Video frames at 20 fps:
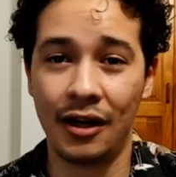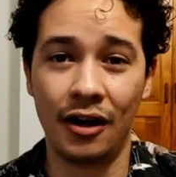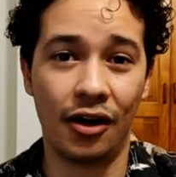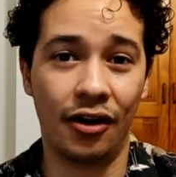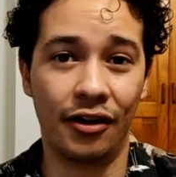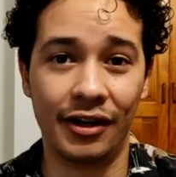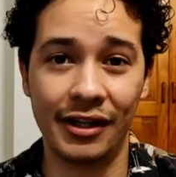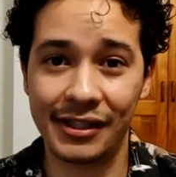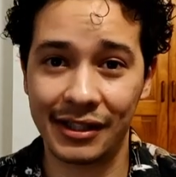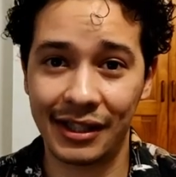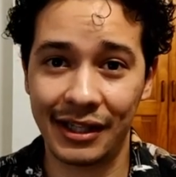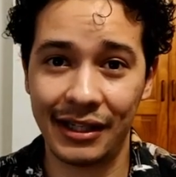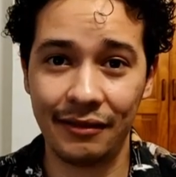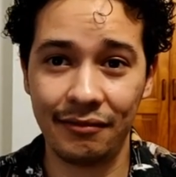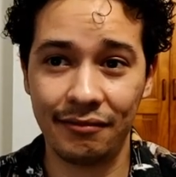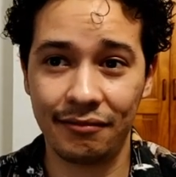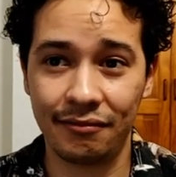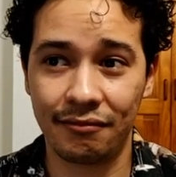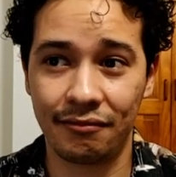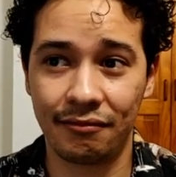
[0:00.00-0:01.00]
Honestly,
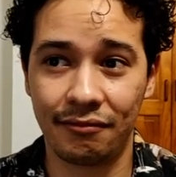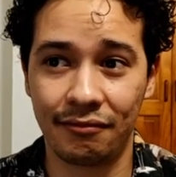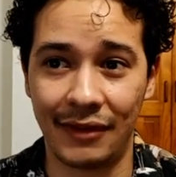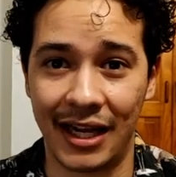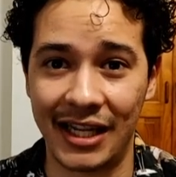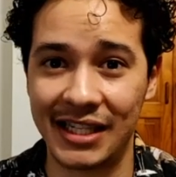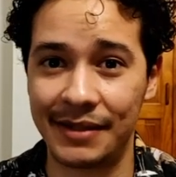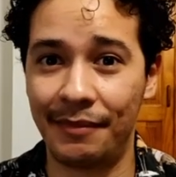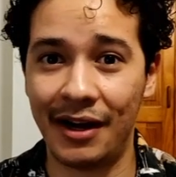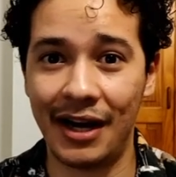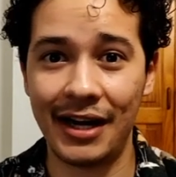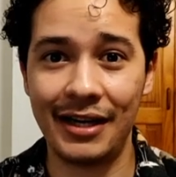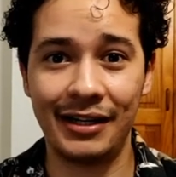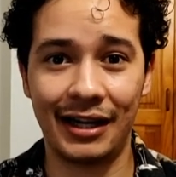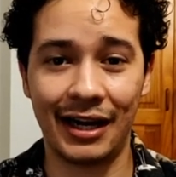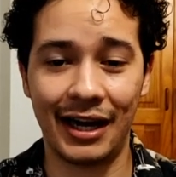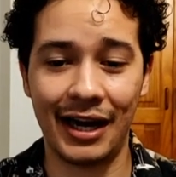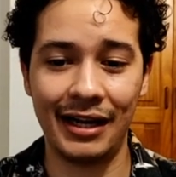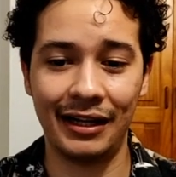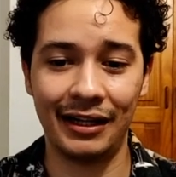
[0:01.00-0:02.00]
that's my
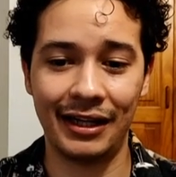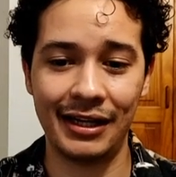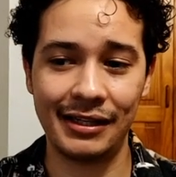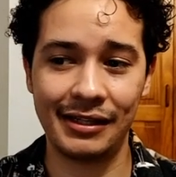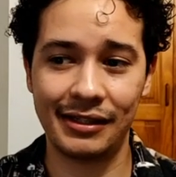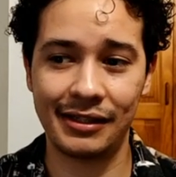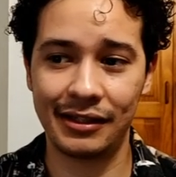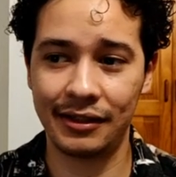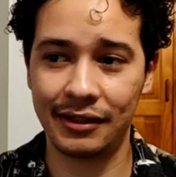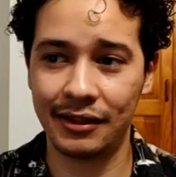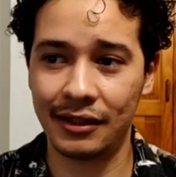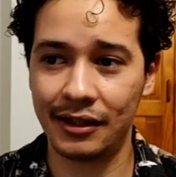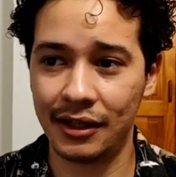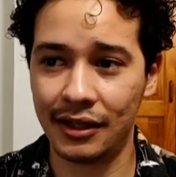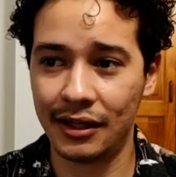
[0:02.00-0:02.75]
entire list.